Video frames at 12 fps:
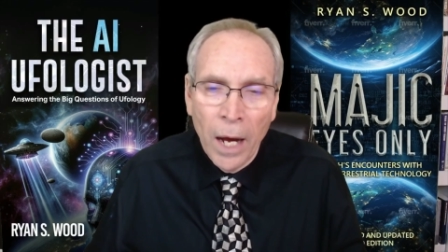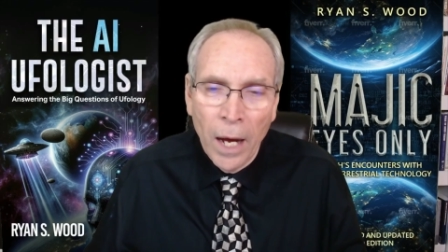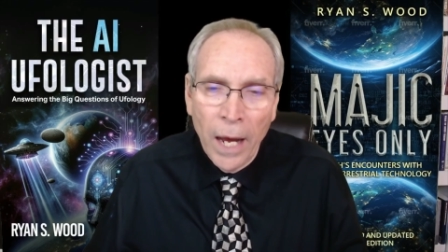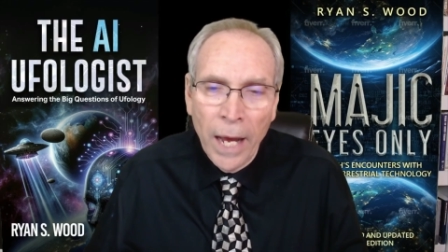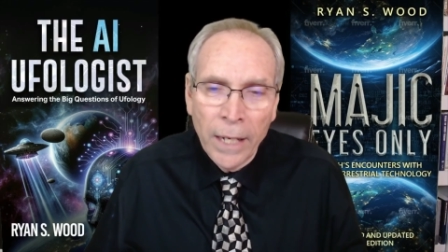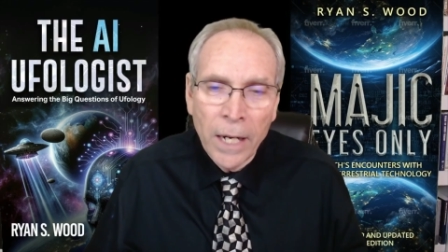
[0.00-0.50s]

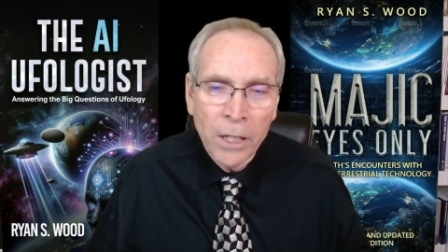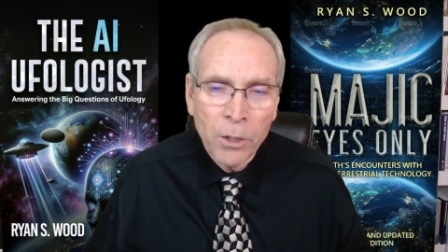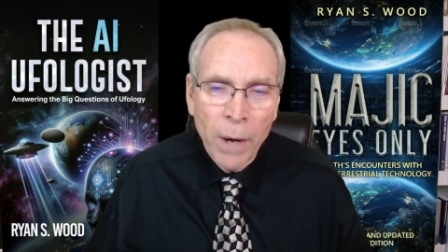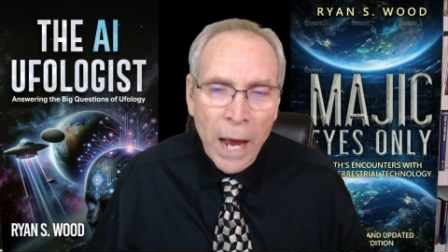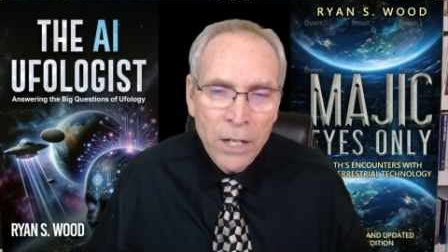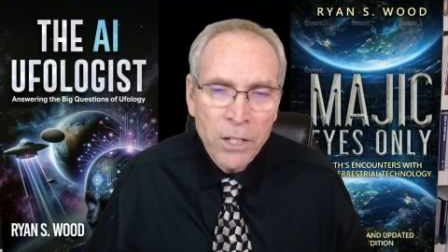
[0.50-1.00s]
and
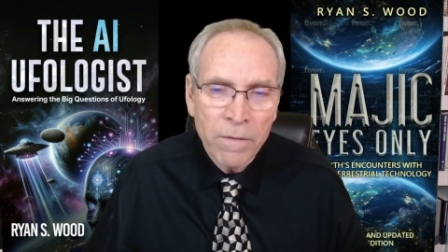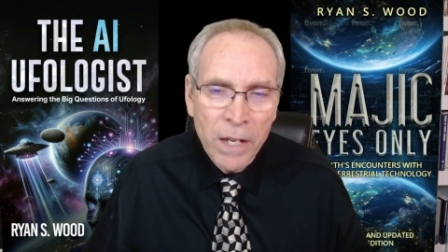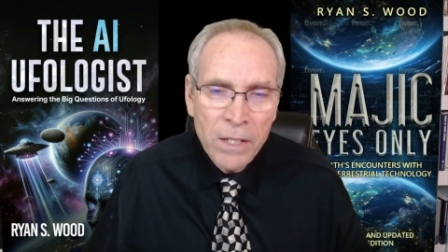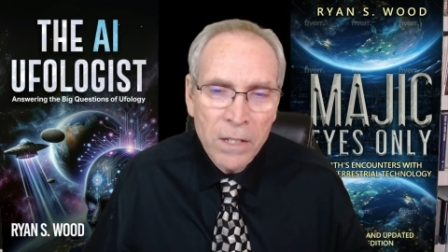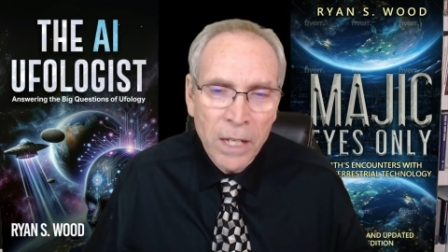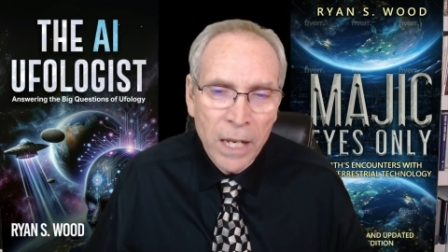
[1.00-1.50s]
crash
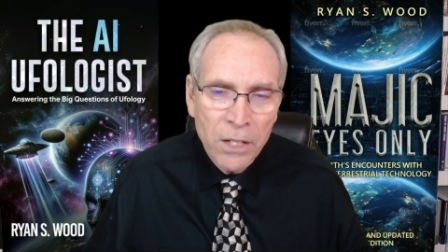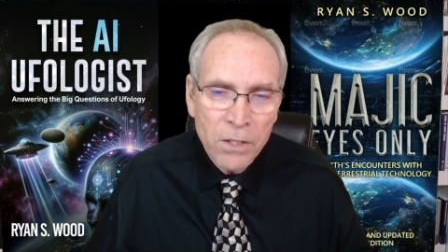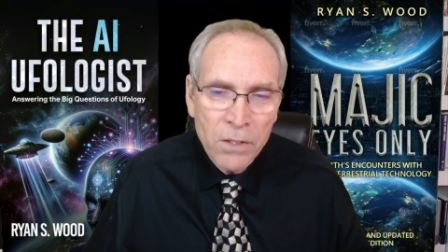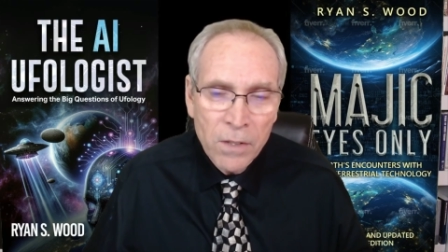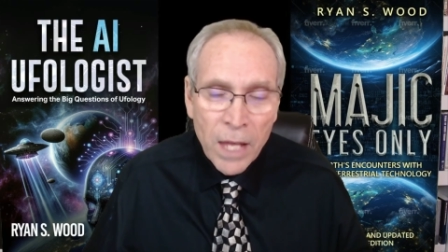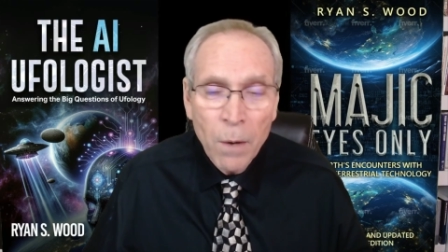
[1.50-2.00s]

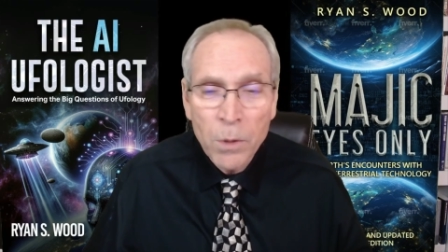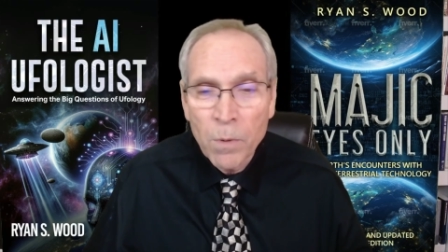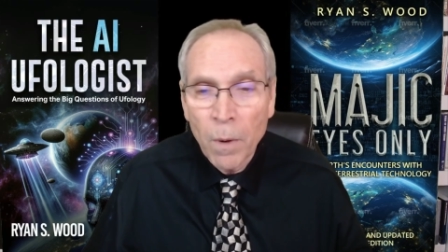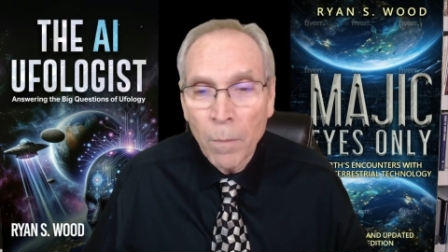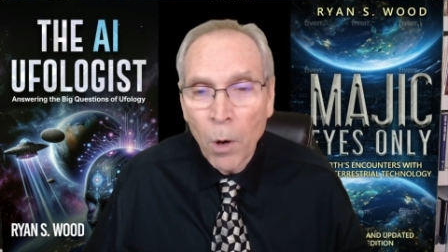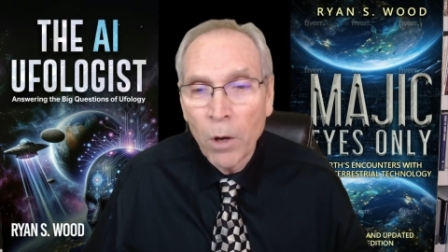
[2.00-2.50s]
investigations. So that was
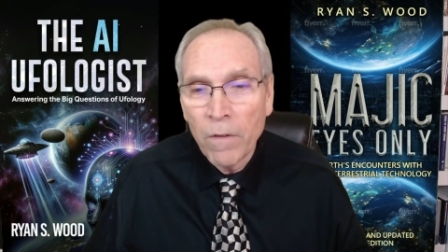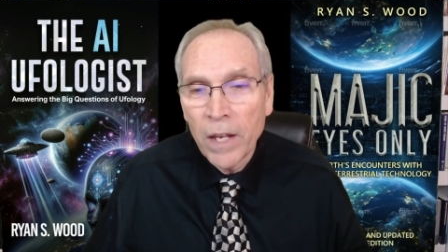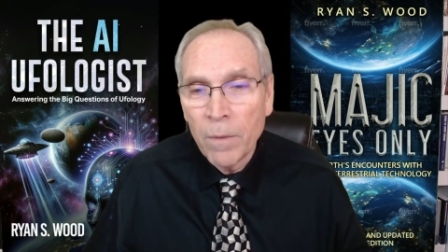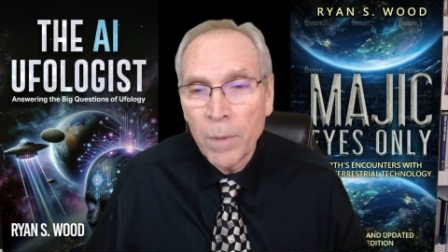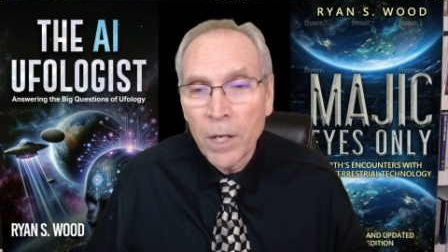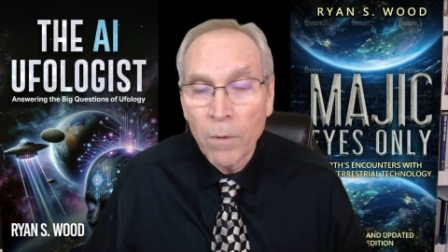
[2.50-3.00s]
what
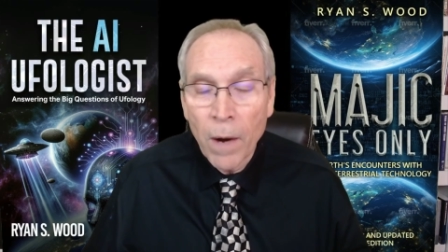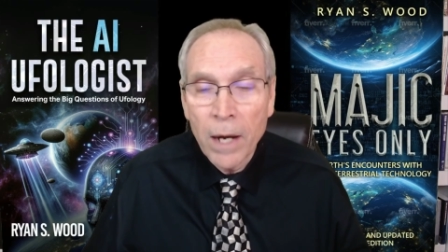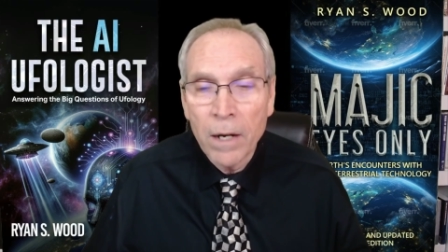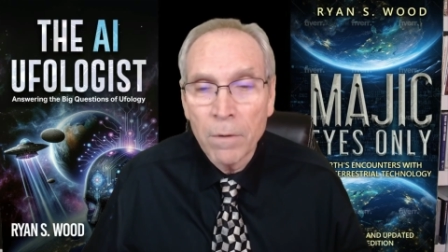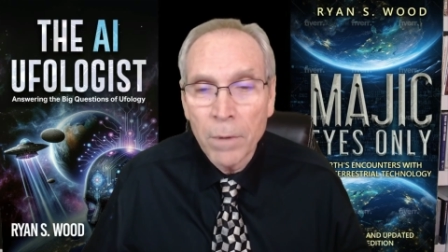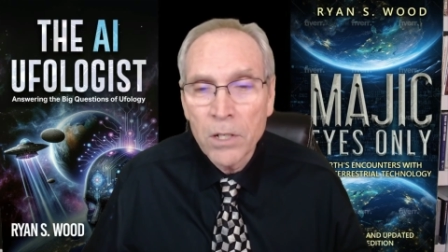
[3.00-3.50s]
motivated me to write
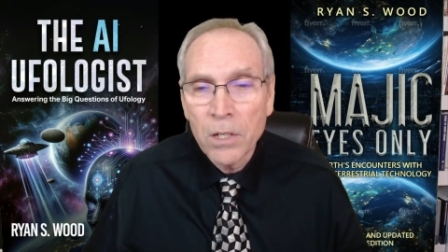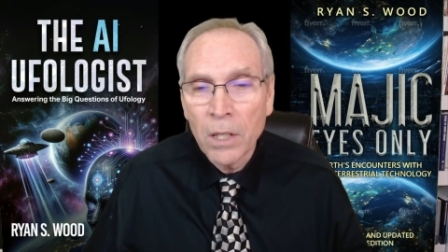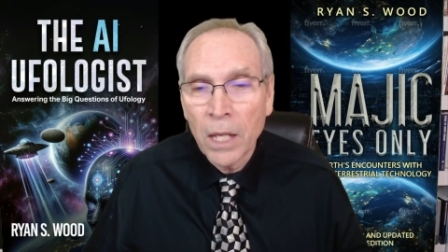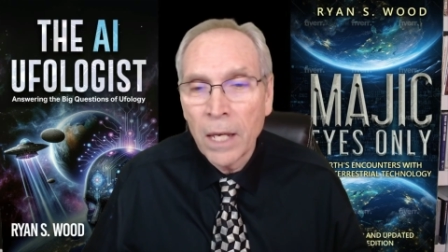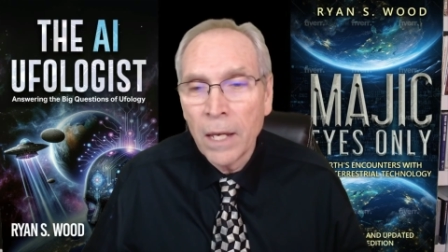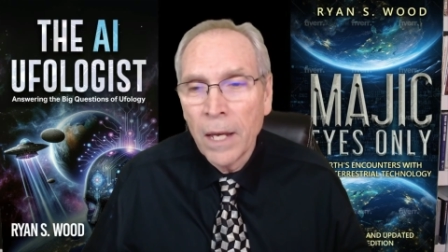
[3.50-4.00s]
it
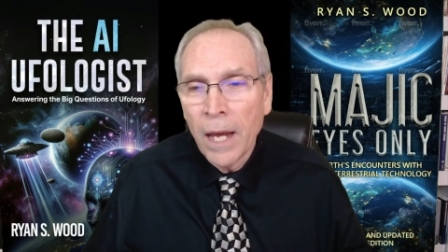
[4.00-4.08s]
originally.